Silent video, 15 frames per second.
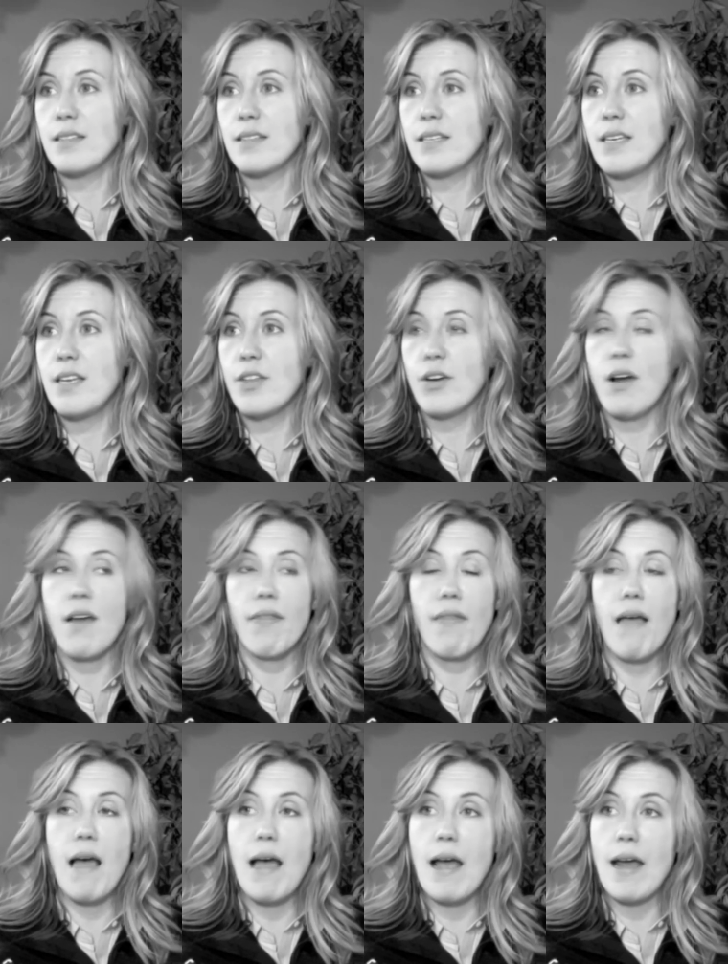either
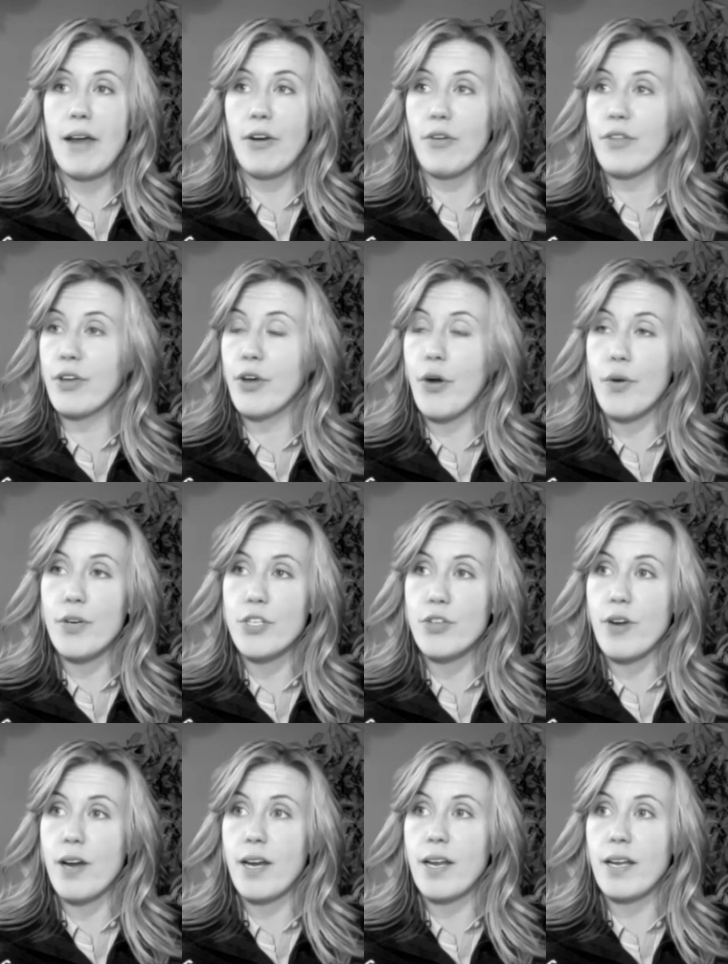online or they go to
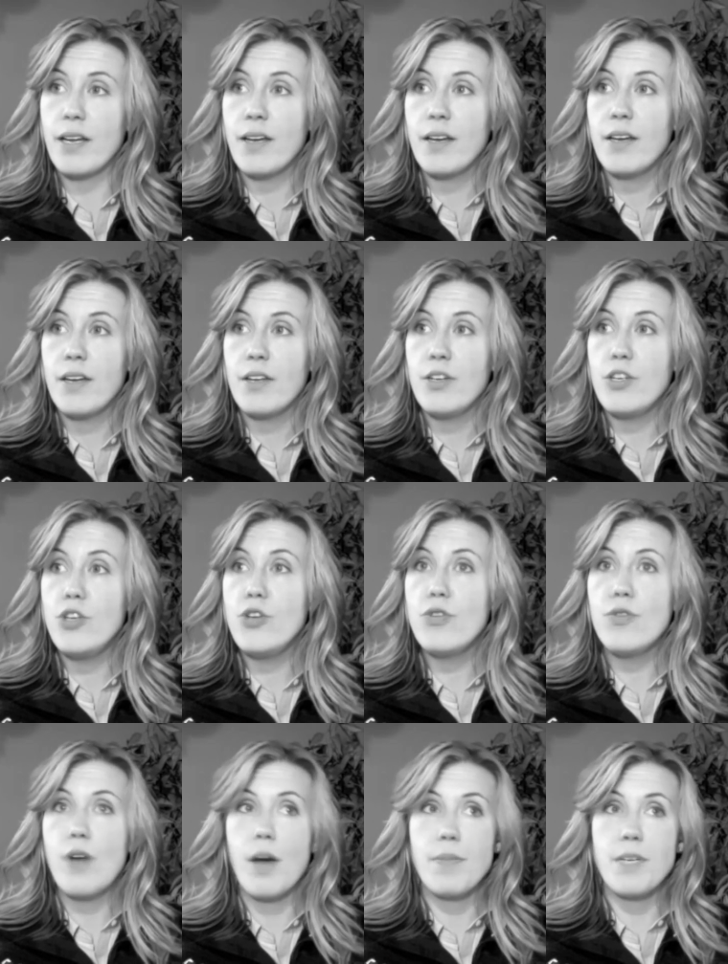training, new
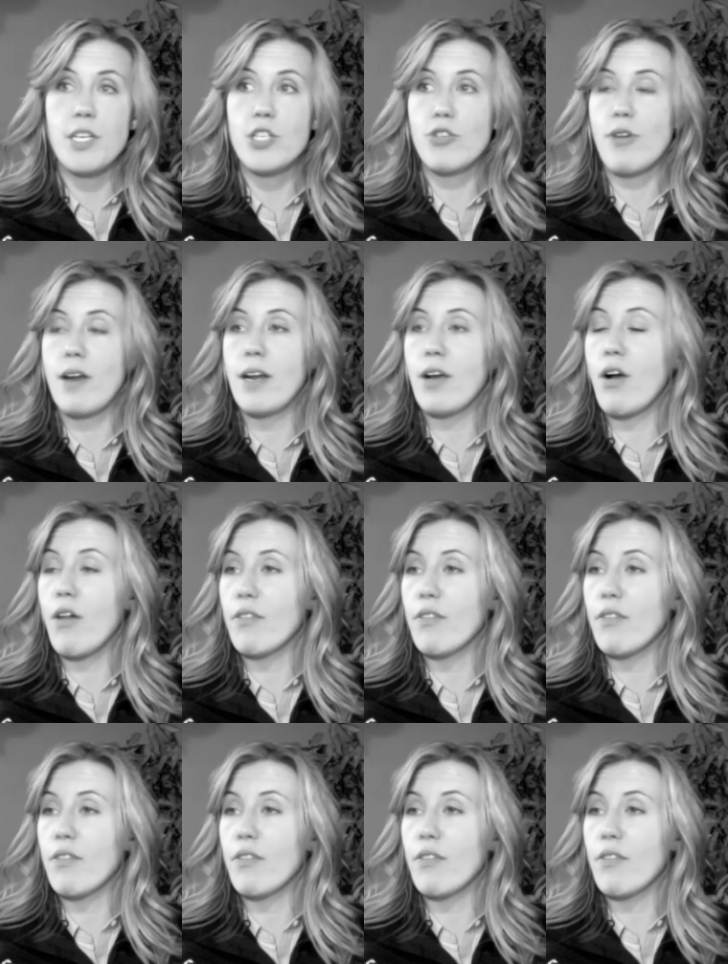updated training all the